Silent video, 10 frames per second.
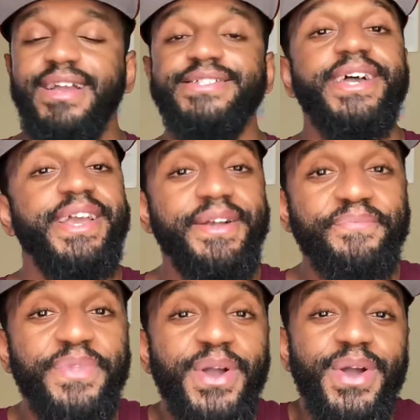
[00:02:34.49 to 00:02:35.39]
It's like
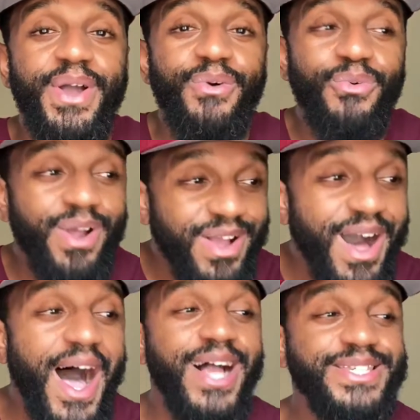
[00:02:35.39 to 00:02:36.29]
we're
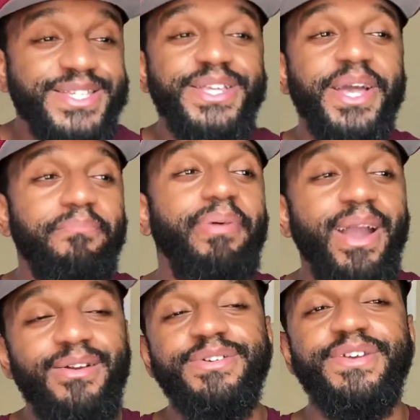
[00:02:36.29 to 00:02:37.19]
constantly
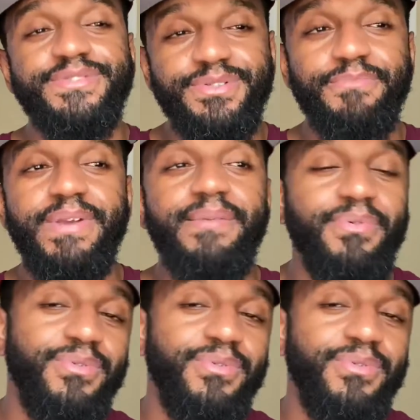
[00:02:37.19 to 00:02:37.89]
comparing ourselves to other people